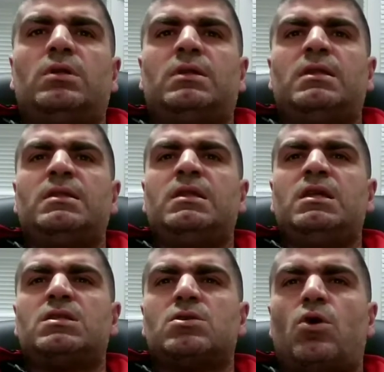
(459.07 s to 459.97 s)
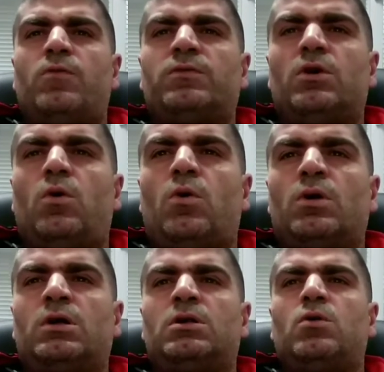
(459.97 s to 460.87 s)
the needs of the
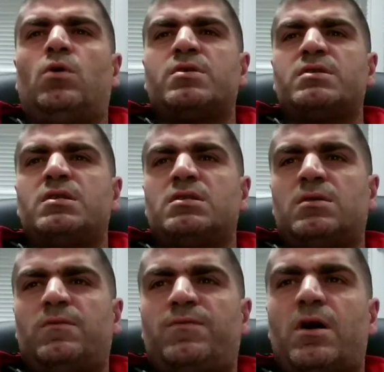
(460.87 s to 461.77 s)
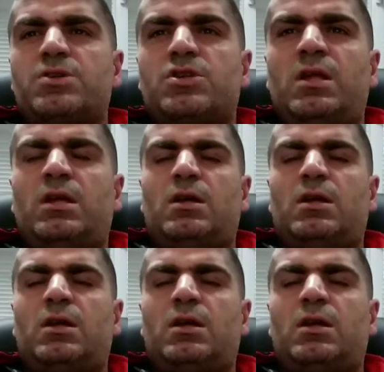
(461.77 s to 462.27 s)
organ or system functioning